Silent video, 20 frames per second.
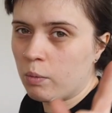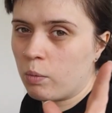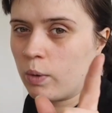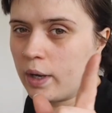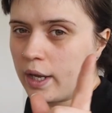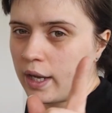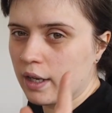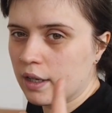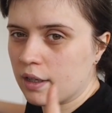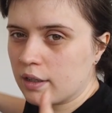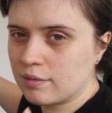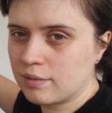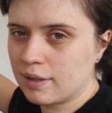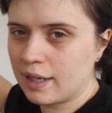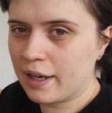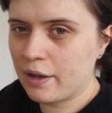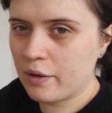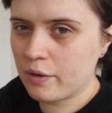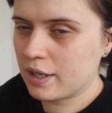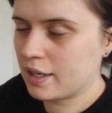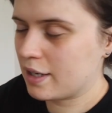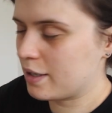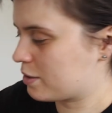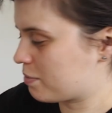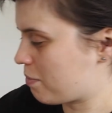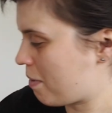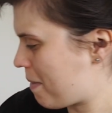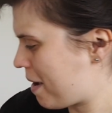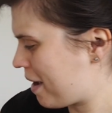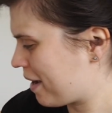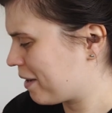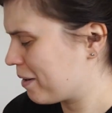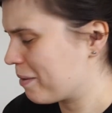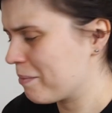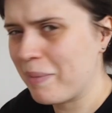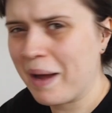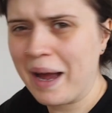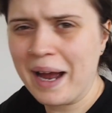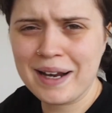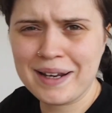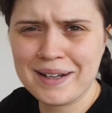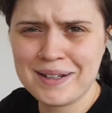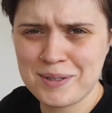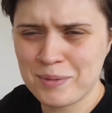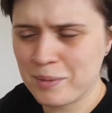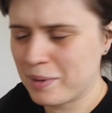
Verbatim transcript: will, hang on, here's my makeup bag, here's